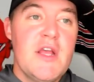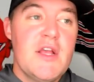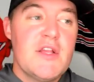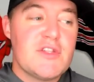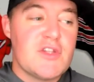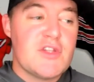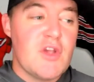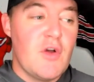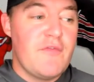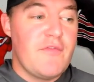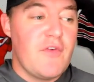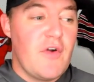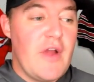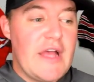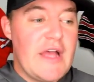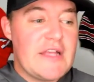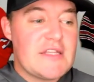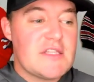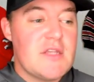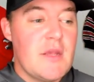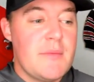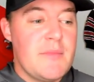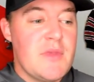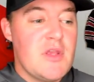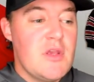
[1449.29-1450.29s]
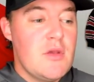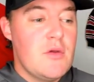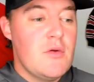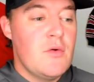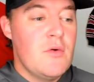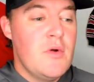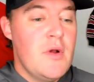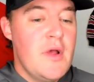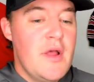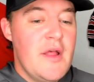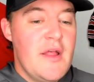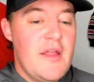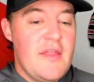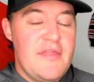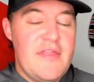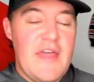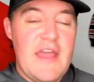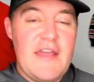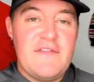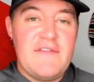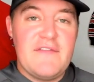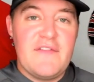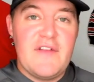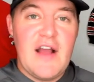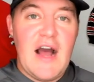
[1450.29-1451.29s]
So for SMU,
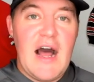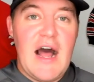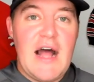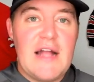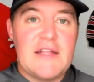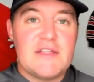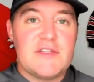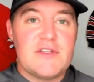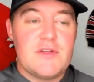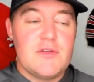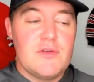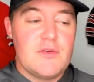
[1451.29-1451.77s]
they've got